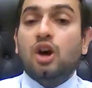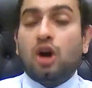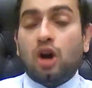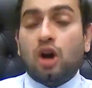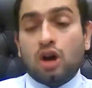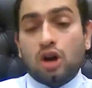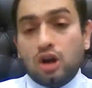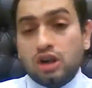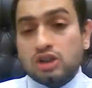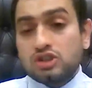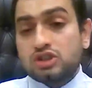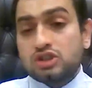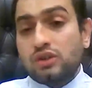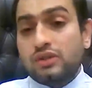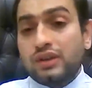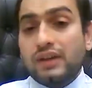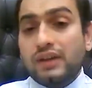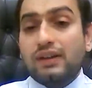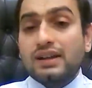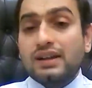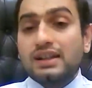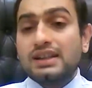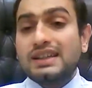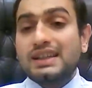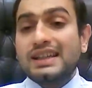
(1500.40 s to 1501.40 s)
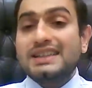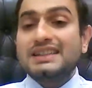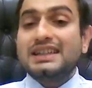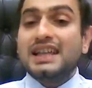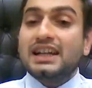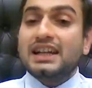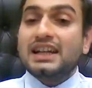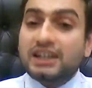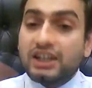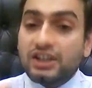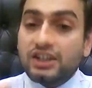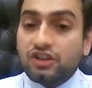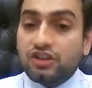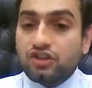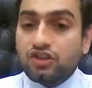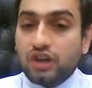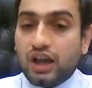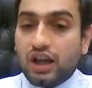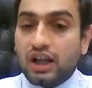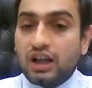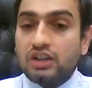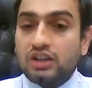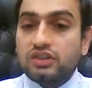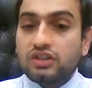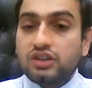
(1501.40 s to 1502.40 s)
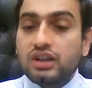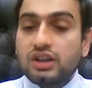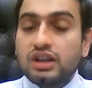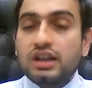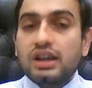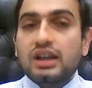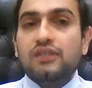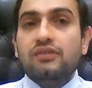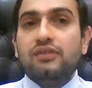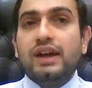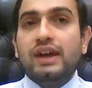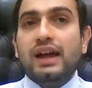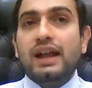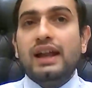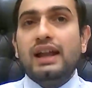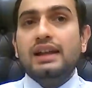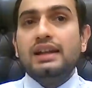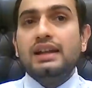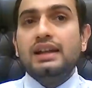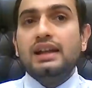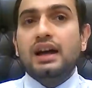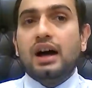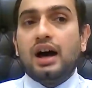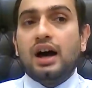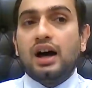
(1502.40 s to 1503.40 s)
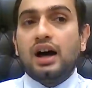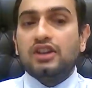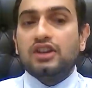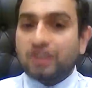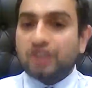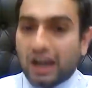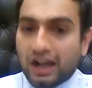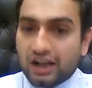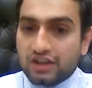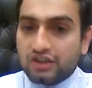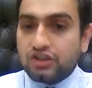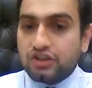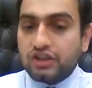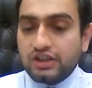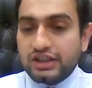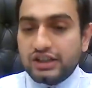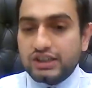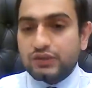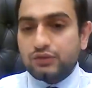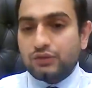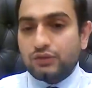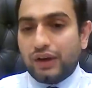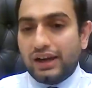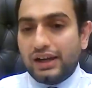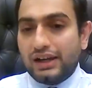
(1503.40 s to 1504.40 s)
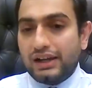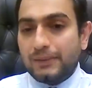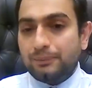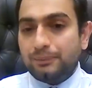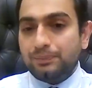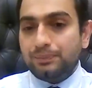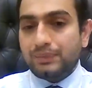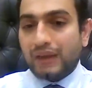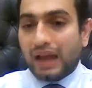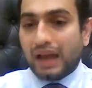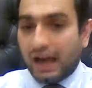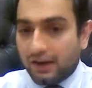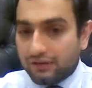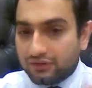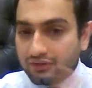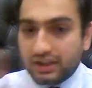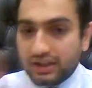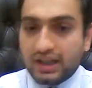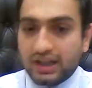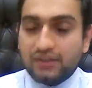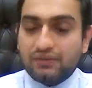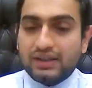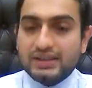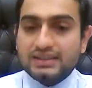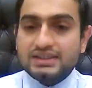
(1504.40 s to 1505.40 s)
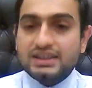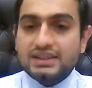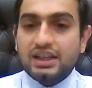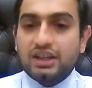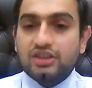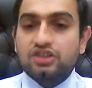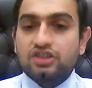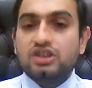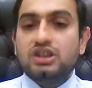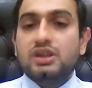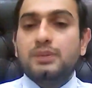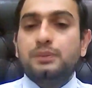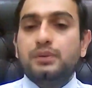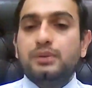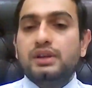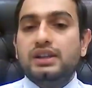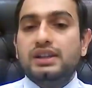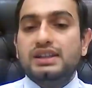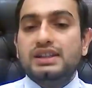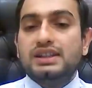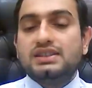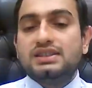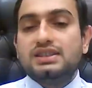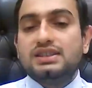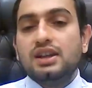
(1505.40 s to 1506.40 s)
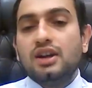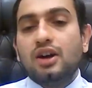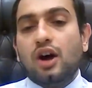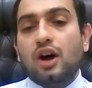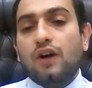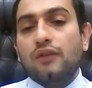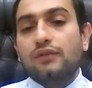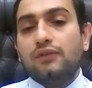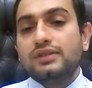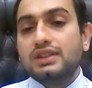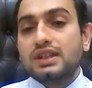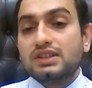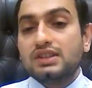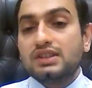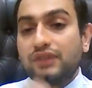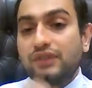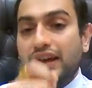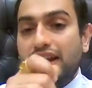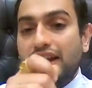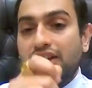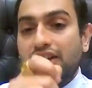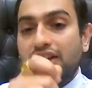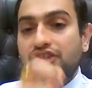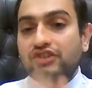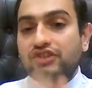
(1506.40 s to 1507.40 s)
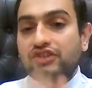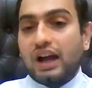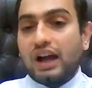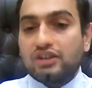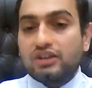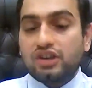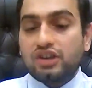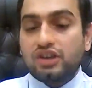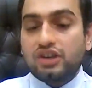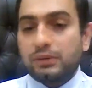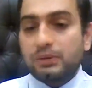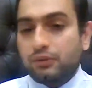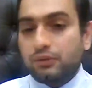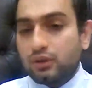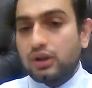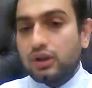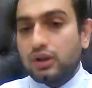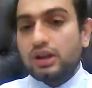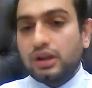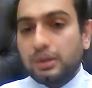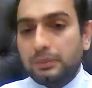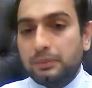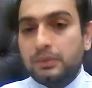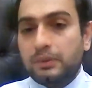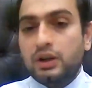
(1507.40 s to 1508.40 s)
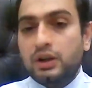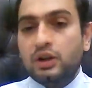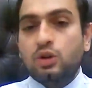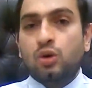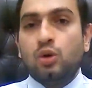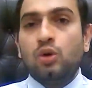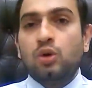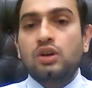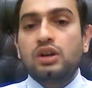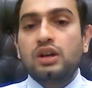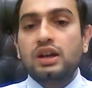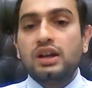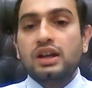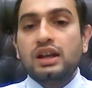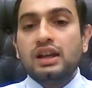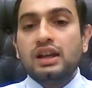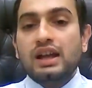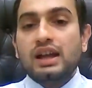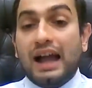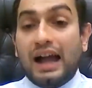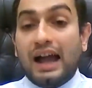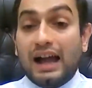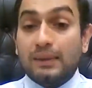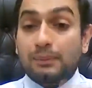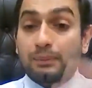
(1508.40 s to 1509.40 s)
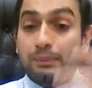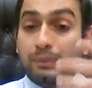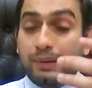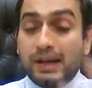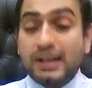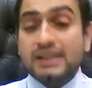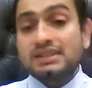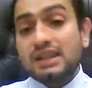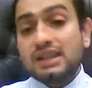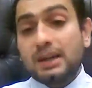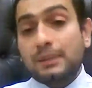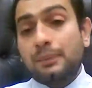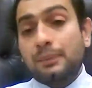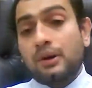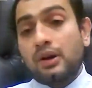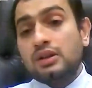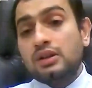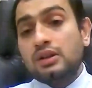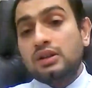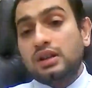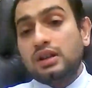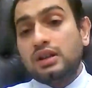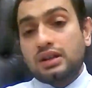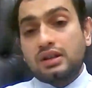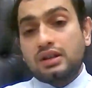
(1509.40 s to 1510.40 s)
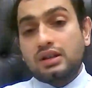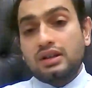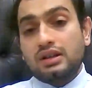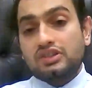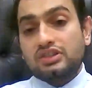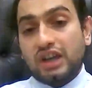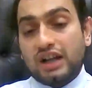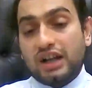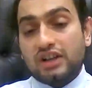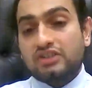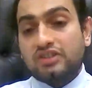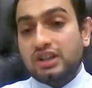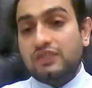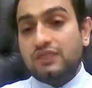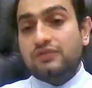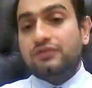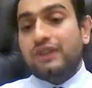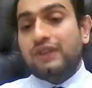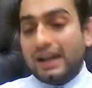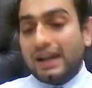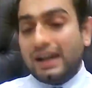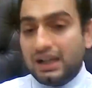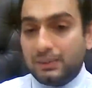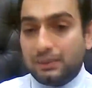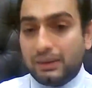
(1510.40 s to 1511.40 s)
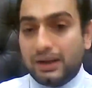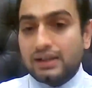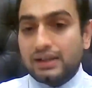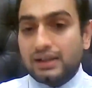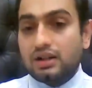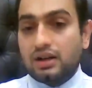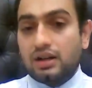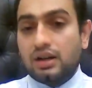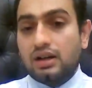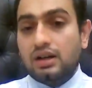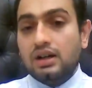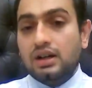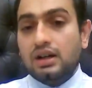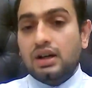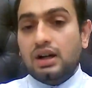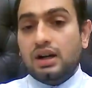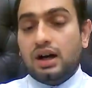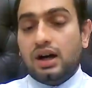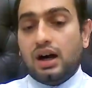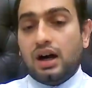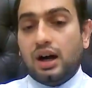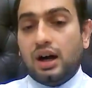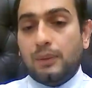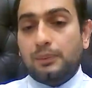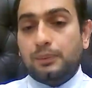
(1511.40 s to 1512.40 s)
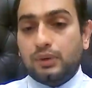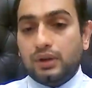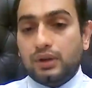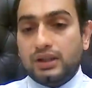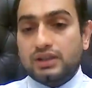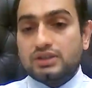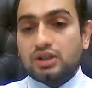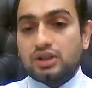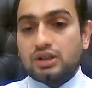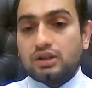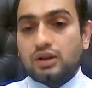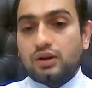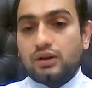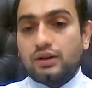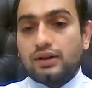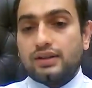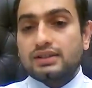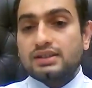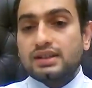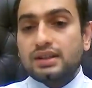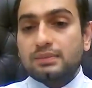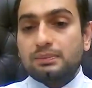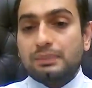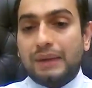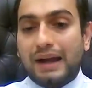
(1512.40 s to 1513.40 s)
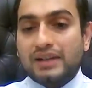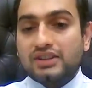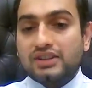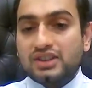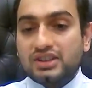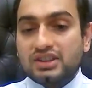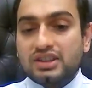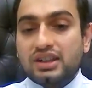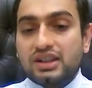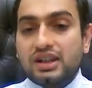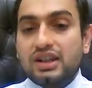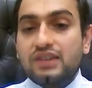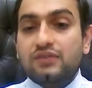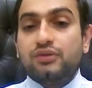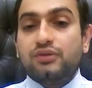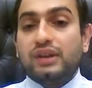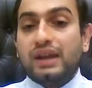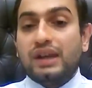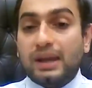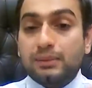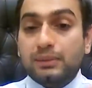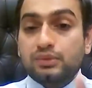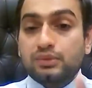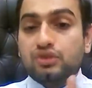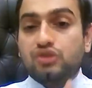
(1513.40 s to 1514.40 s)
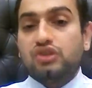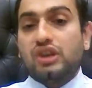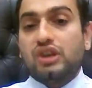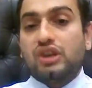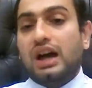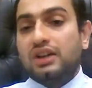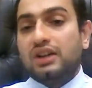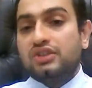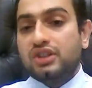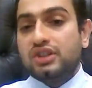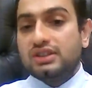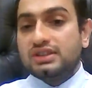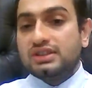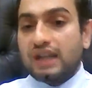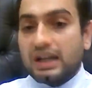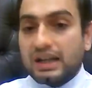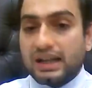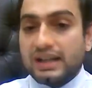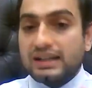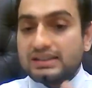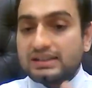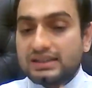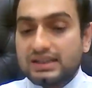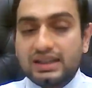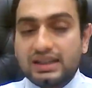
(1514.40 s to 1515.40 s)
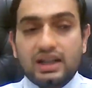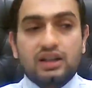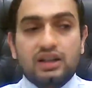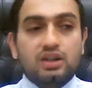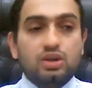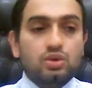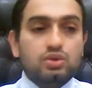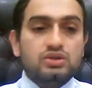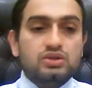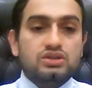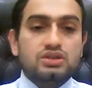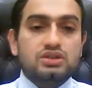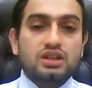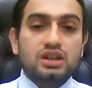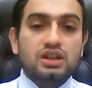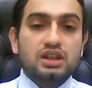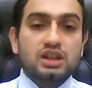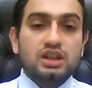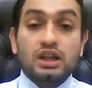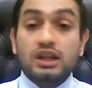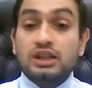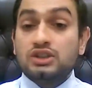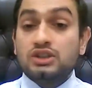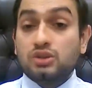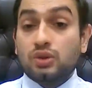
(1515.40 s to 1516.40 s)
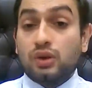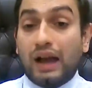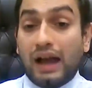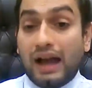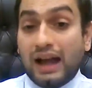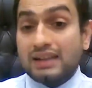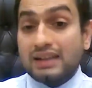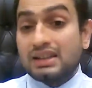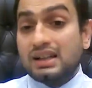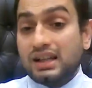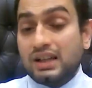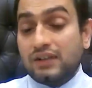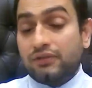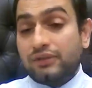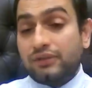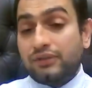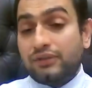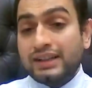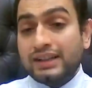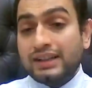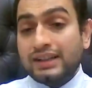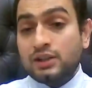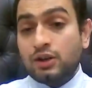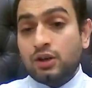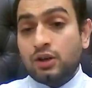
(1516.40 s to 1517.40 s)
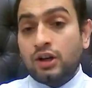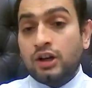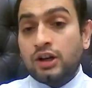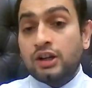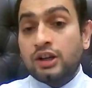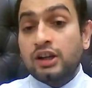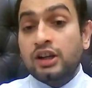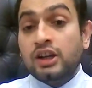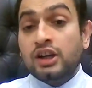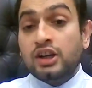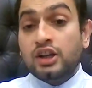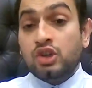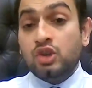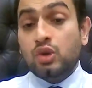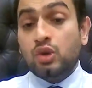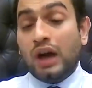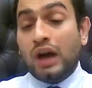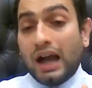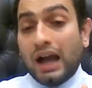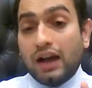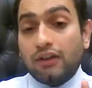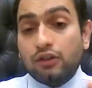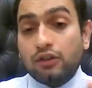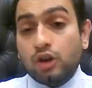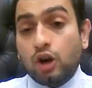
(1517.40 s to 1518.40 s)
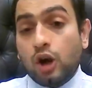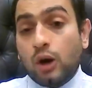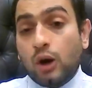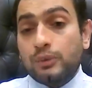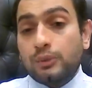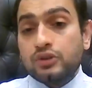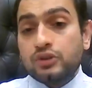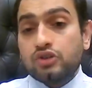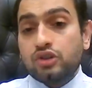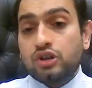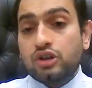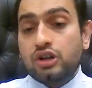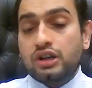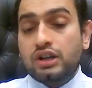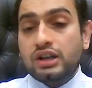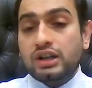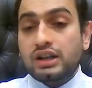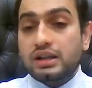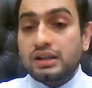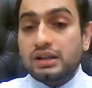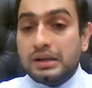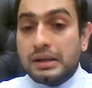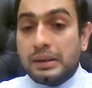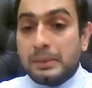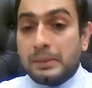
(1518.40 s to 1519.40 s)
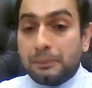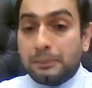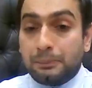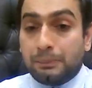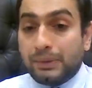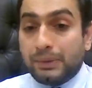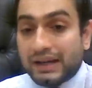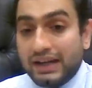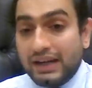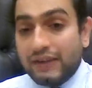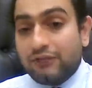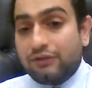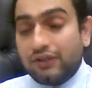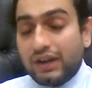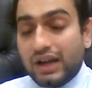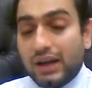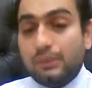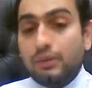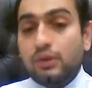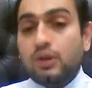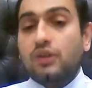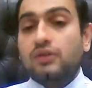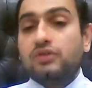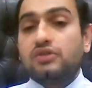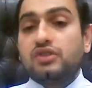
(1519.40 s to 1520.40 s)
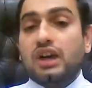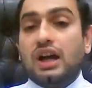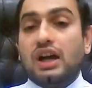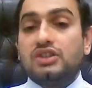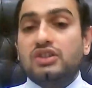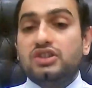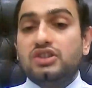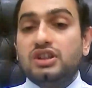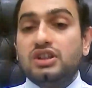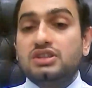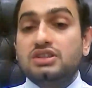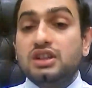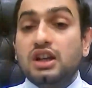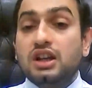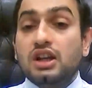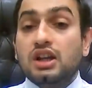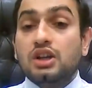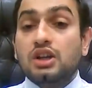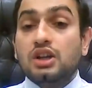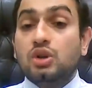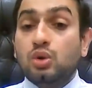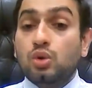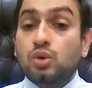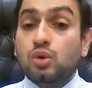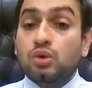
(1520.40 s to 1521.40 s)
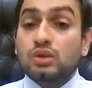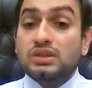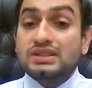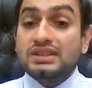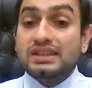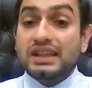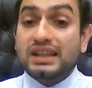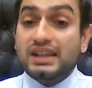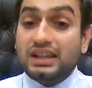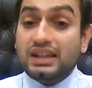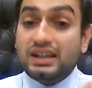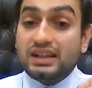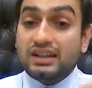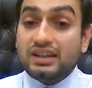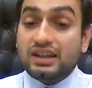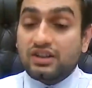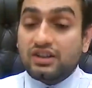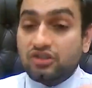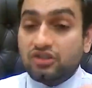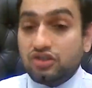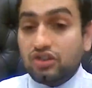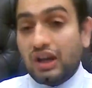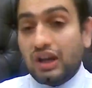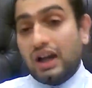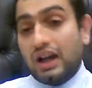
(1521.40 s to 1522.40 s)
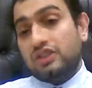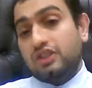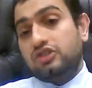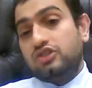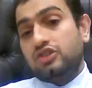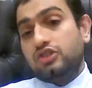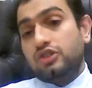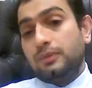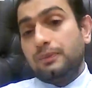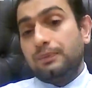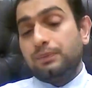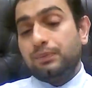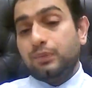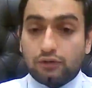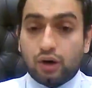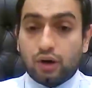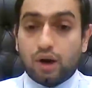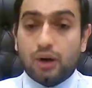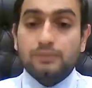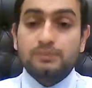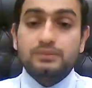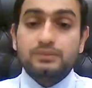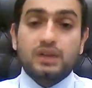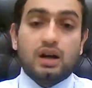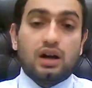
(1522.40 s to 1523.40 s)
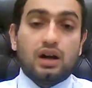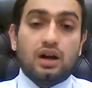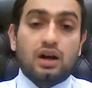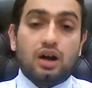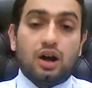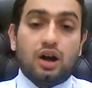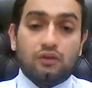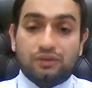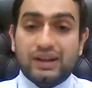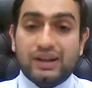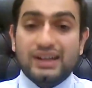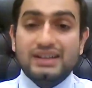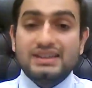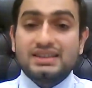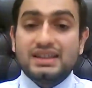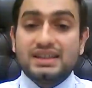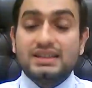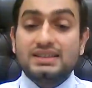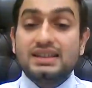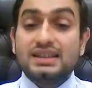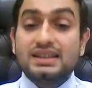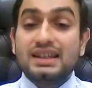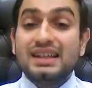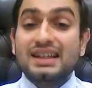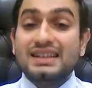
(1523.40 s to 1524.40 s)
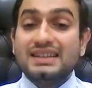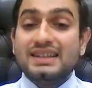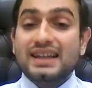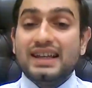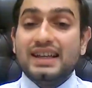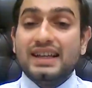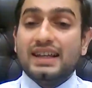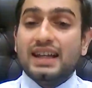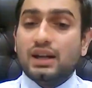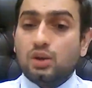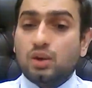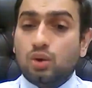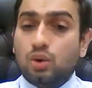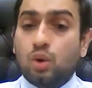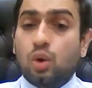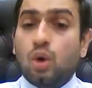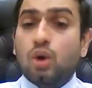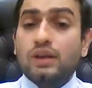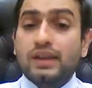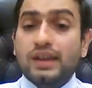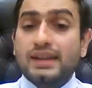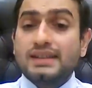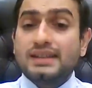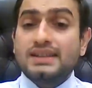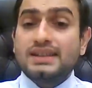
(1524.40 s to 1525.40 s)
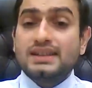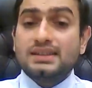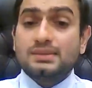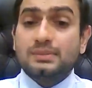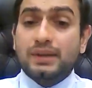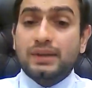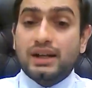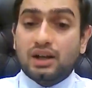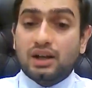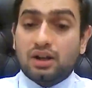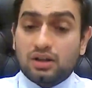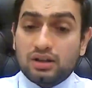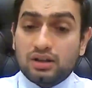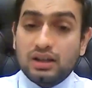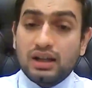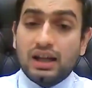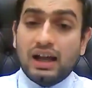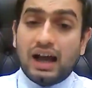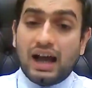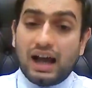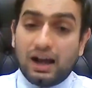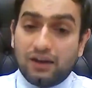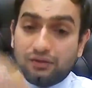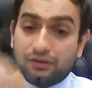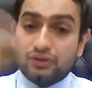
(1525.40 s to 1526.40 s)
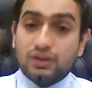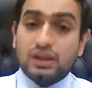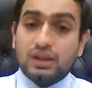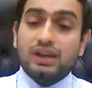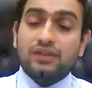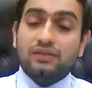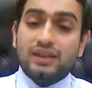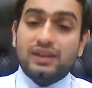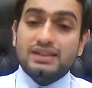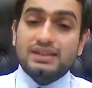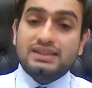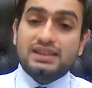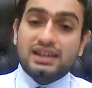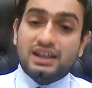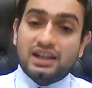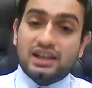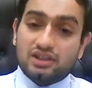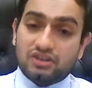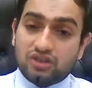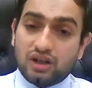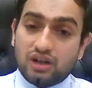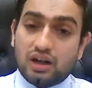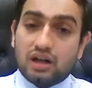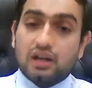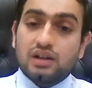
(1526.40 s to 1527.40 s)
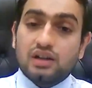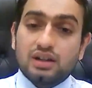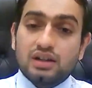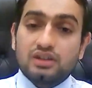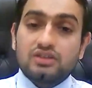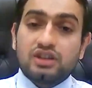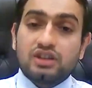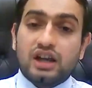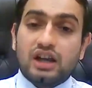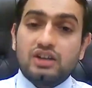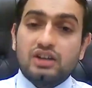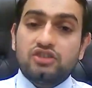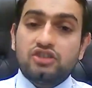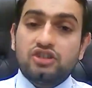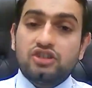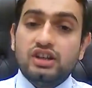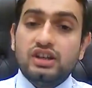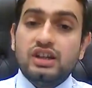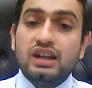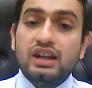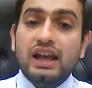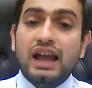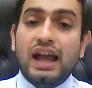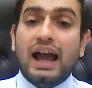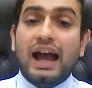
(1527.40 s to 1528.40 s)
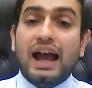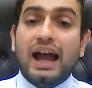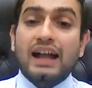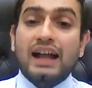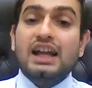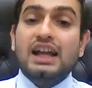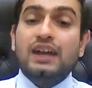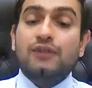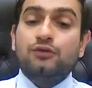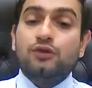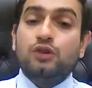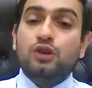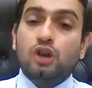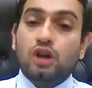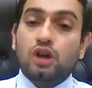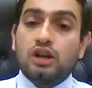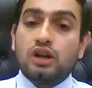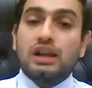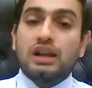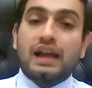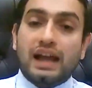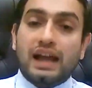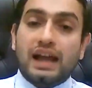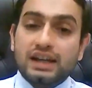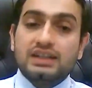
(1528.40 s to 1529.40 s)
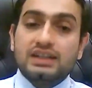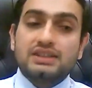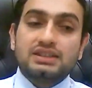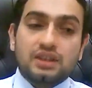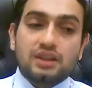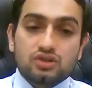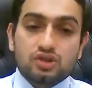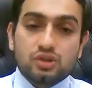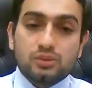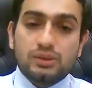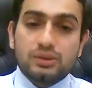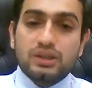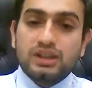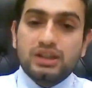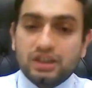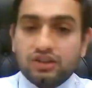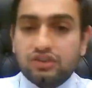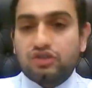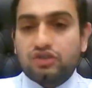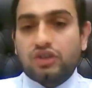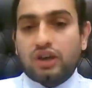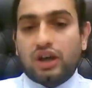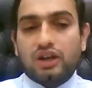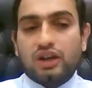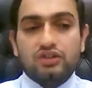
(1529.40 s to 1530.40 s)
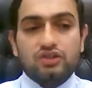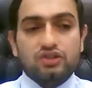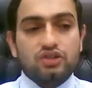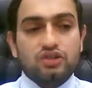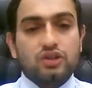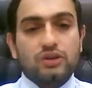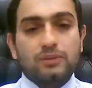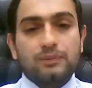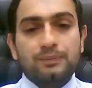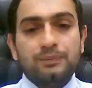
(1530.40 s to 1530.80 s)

Or also we have other things like discharge. When a charge sheet is filed, after investigation, the police officers file a charge sheet before the criminal court. And based upon the charge sheet filed by the police authorities, the magistrate frames charges against the accused. So as a defense lawyer, you have an opportunity pre-framing of charges to seek discharge from the offences, saying that no case is made out after investigation under the charge sheet and therefore your client deserves to be discharged.